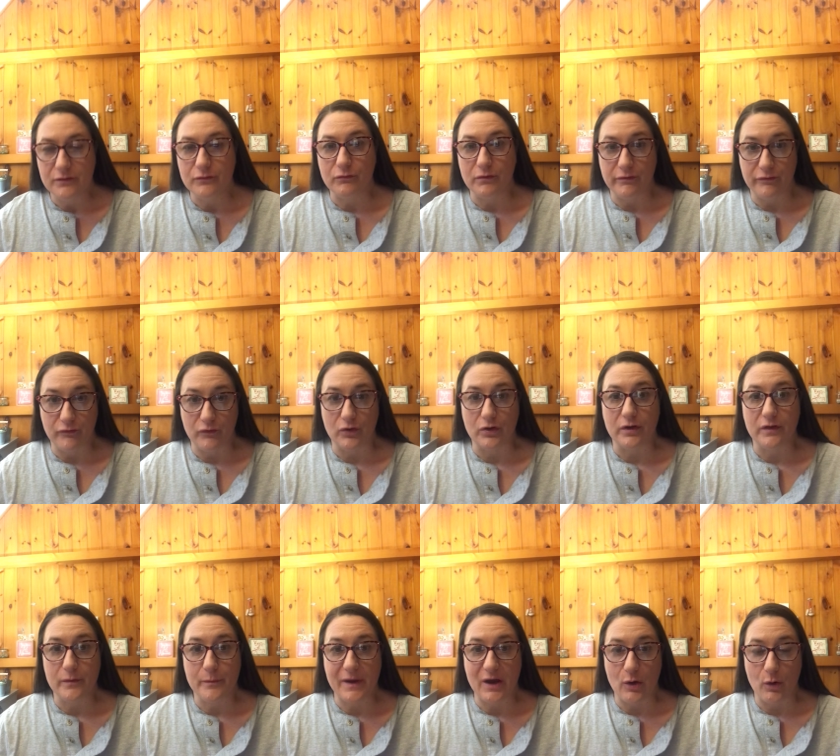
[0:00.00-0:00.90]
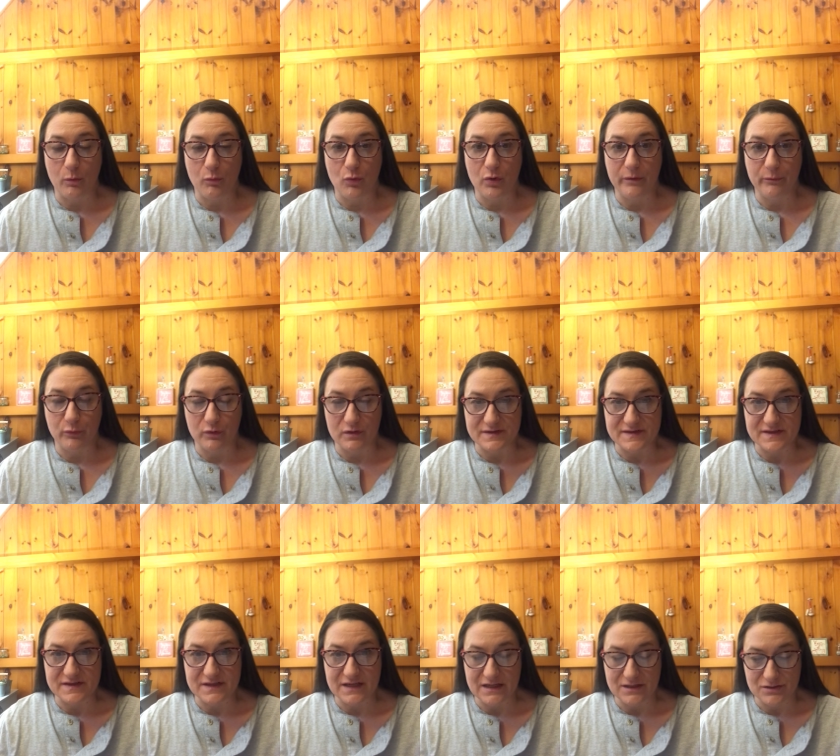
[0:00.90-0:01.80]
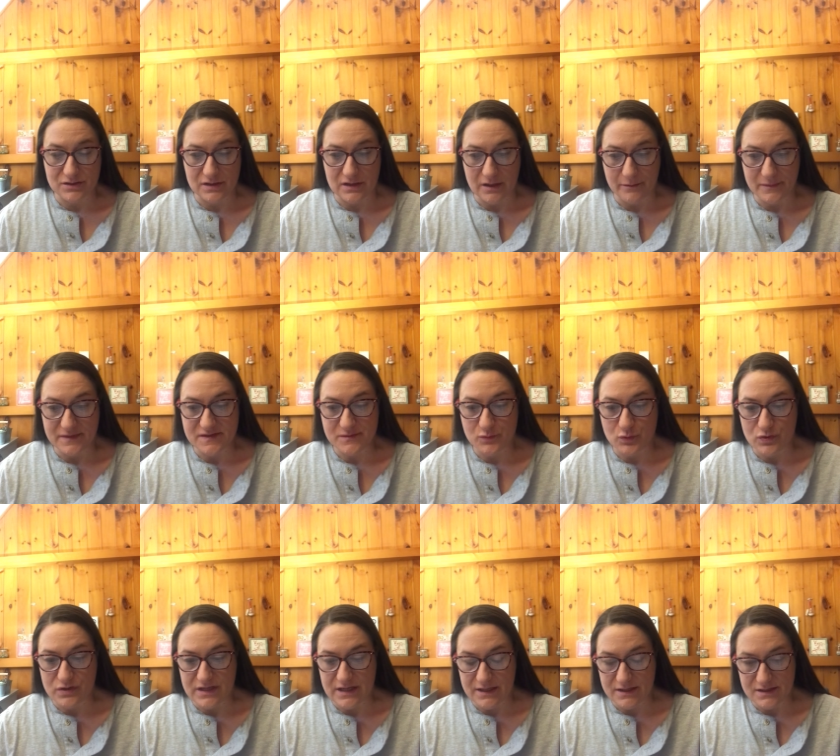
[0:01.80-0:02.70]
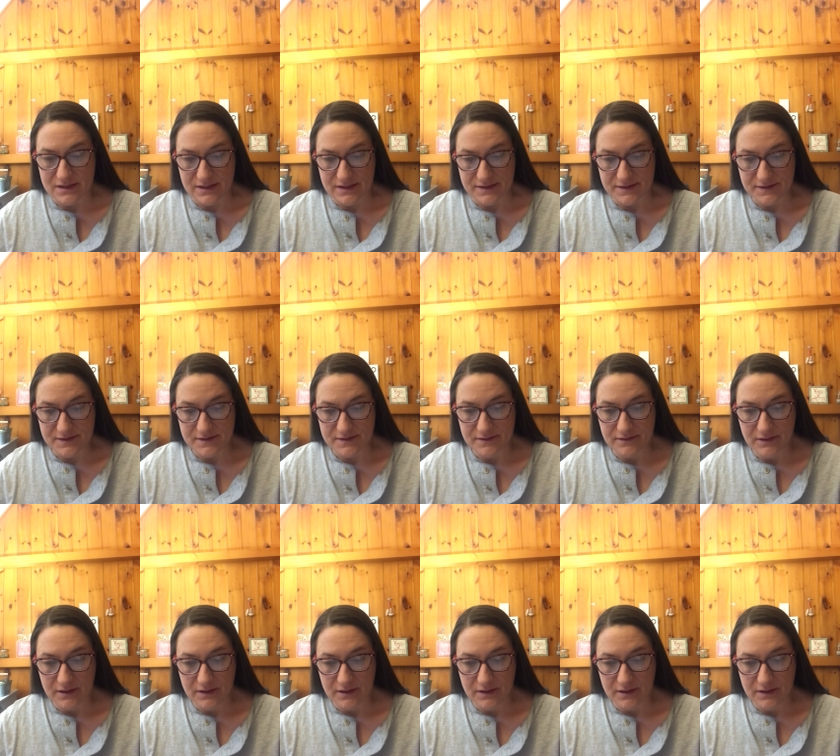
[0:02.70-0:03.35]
Refer to the PowerPoint presentation that Ms. Boutin does.